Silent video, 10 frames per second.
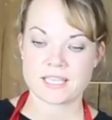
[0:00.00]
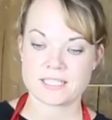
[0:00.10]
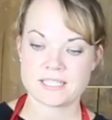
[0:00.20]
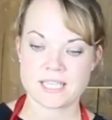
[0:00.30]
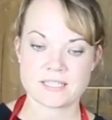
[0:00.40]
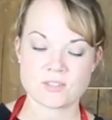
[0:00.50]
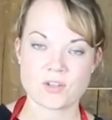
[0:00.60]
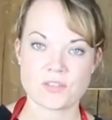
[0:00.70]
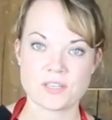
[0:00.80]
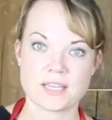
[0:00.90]
that takes
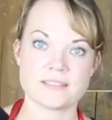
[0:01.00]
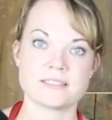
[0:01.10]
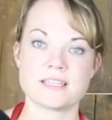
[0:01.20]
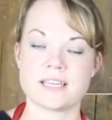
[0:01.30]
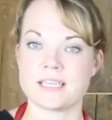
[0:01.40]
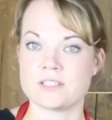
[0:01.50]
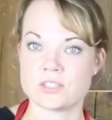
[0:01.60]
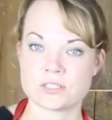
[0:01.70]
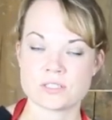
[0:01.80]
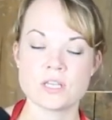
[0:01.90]
all the dust and I
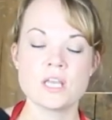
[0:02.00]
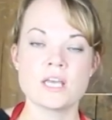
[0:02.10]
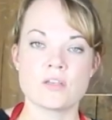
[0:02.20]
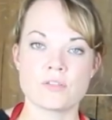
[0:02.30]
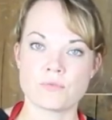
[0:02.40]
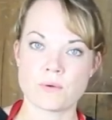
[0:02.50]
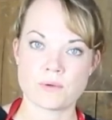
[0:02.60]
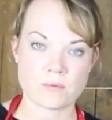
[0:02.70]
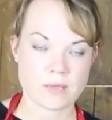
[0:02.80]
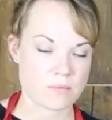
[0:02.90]
can just
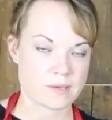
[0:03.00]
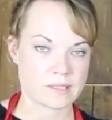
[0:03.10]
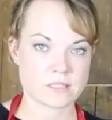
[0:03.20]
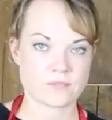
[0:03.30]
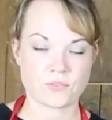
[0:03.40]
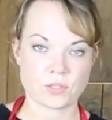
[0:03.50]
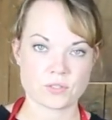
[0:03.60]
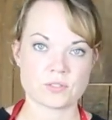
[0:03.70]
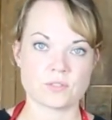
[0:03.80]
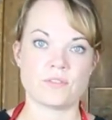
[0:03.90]
throw it away when it's
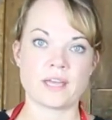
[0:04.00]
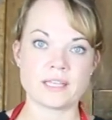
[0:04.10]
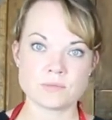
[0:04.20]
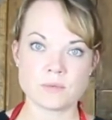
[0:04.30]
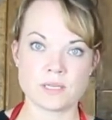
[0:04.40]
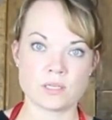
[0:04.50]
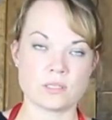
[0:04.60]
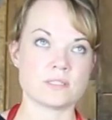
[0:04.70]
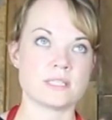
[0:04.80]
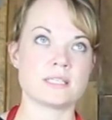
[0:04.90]
full. So that's what we are
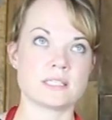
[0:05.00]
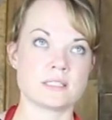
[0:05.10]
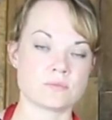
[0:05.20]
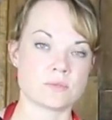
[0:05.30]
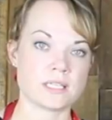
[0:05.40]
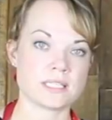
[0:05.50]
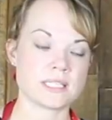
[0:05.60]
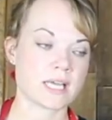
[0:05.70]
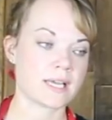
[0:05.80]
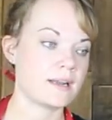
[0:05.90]
using since we're
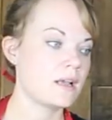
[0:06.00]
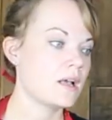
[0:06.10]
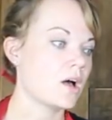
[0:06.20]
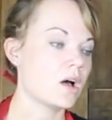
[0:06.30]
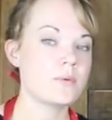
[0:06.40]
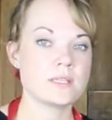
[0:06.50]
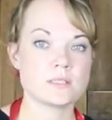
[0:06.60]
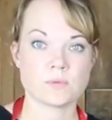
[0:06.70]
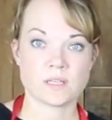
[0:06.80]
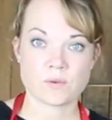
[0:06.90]
inside.
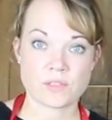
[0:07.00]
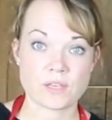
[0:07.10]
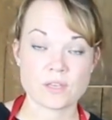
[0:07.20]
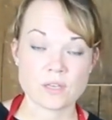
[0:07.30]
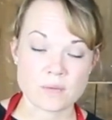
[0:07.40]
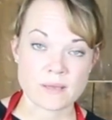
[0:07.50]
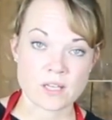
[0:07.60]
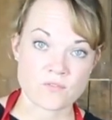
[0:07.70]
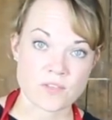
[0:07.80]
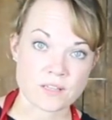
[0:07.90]
Always work with a good
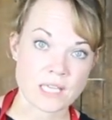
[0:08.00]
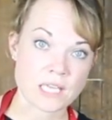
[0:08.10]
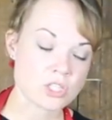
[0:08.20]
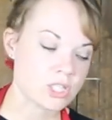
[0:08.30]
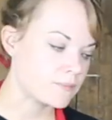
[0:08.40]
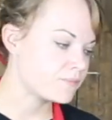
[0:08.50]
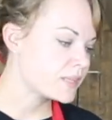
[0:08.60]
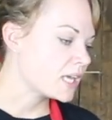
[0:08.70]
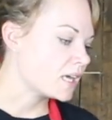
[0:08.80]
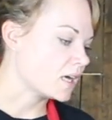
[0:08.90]
amount of ventilation.
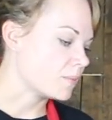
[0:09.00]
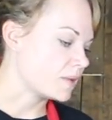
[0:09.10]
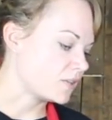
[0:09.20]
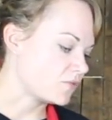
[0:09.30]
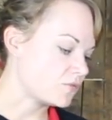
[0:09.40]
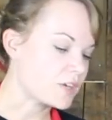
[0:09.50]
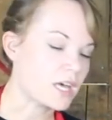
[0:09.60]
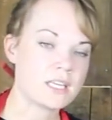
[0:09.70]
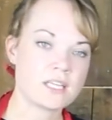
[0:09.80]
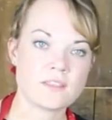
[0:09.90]
Um, and if you've
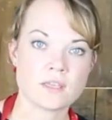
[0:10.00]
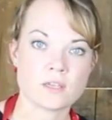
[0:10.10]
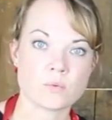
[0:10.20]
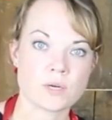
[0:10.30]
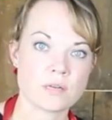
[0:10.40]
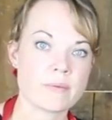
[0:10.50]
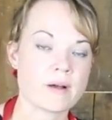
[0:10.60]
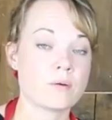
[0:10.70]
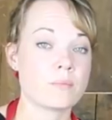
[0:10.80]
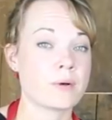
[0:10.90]
got anything you're worried
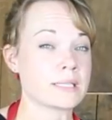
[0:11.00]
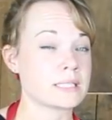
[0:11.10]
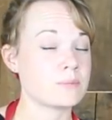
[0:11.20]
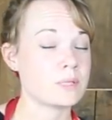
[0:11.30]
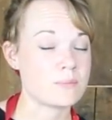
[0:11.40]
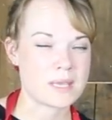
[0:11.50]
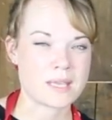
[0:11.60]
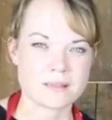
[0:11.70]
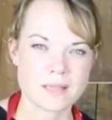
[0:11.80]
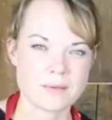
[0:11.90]
about possibly
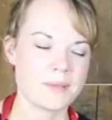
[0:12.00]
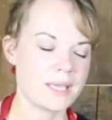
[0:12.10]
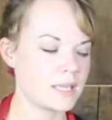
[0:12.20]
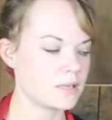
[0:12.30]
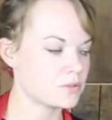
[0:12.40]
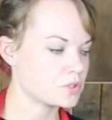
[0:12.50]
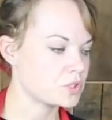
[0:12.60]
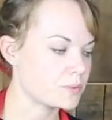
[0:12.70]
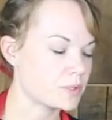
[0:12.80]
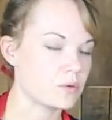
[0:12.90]
being lead paint or
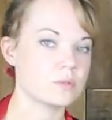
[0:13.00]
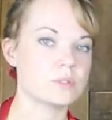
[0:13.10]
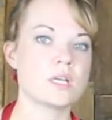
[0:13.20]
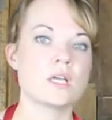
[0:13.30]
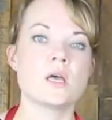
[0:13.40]
super old,